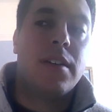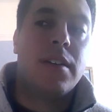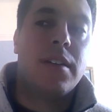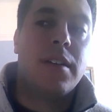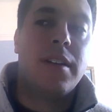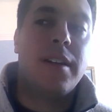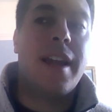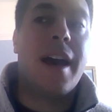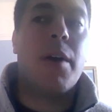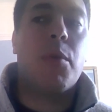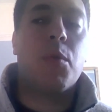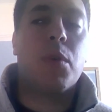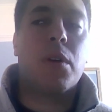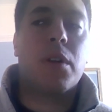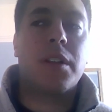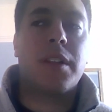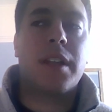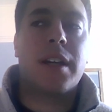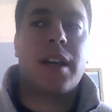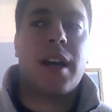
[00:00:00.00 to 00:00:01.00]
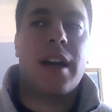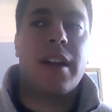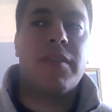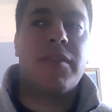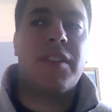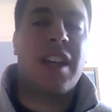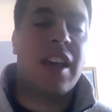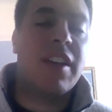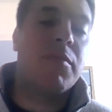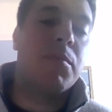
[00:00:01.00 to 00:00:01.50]
network that kind
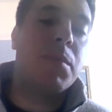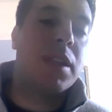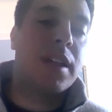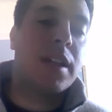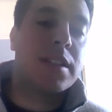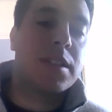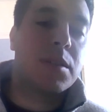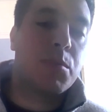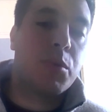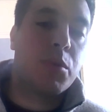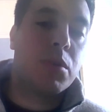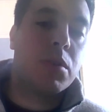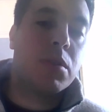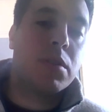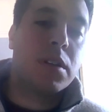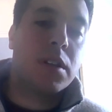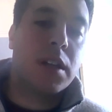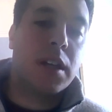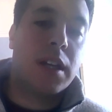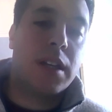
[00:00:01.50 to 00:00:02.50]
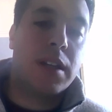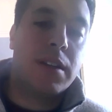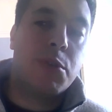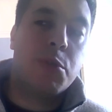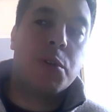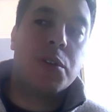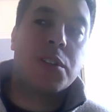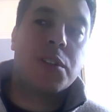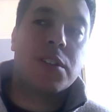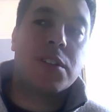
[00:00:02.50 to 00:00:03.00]
of gave me that support. And it
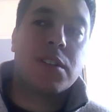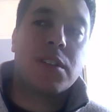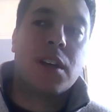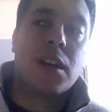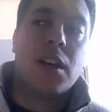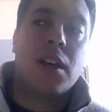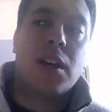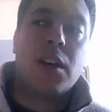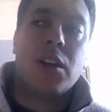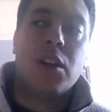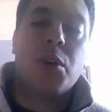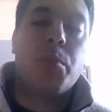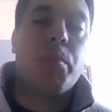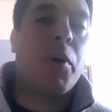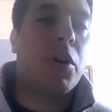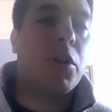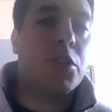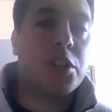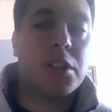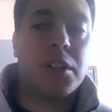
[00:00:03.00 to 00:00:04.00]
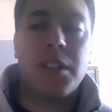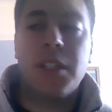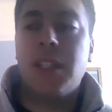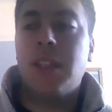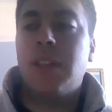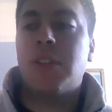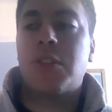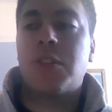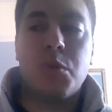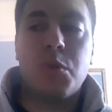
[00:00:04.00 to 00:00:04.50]
was, partially
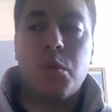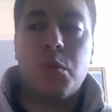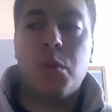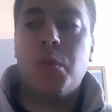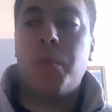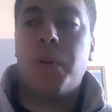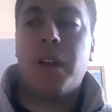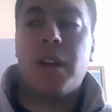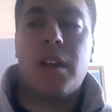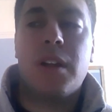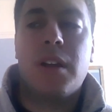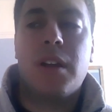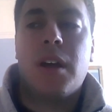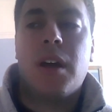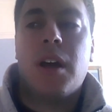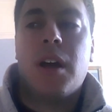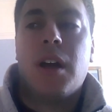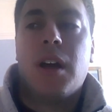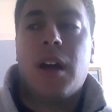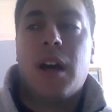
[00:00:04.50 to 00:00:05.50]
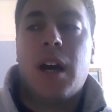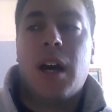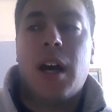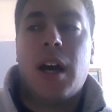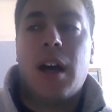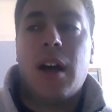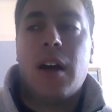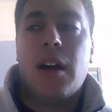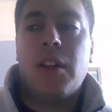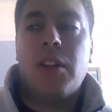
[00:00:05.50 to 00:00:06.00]
the school, but
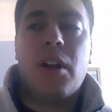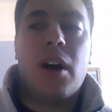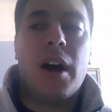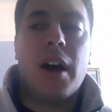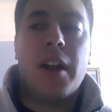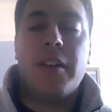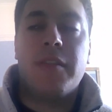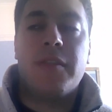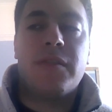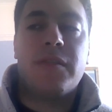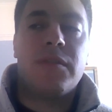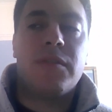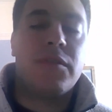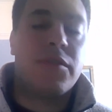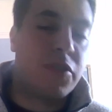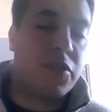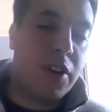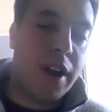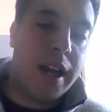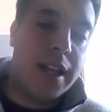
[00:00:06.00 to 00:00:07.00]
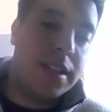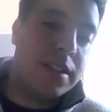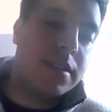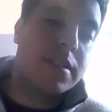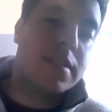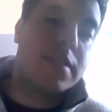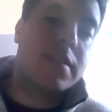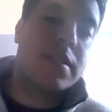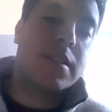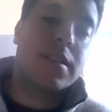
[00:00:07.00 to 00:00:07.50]
a lot of
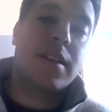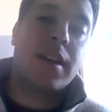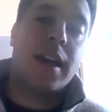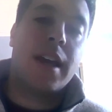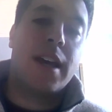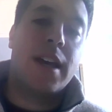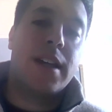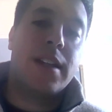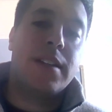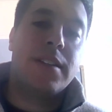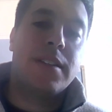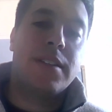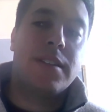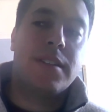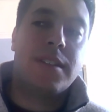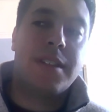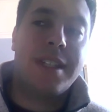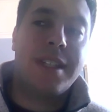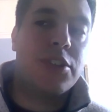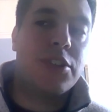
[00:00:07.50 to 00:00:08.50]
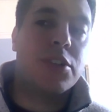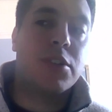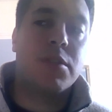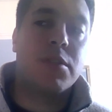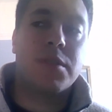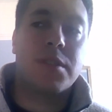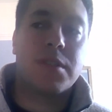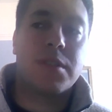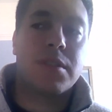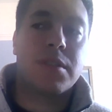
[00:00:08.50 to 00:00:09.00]
friends and
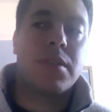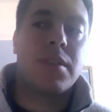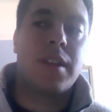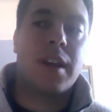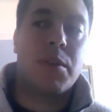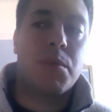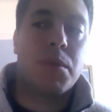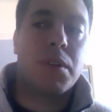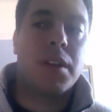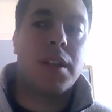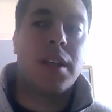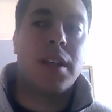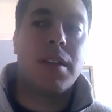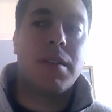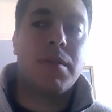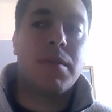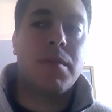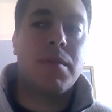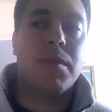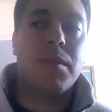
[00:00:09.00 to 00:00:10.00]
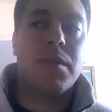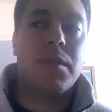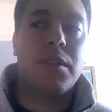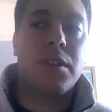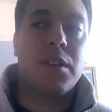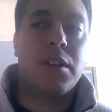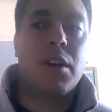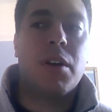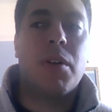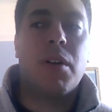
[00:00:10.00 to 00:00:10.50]
teachers that really,
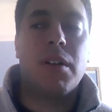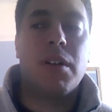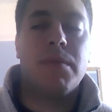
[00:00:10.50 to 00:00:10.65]
you know,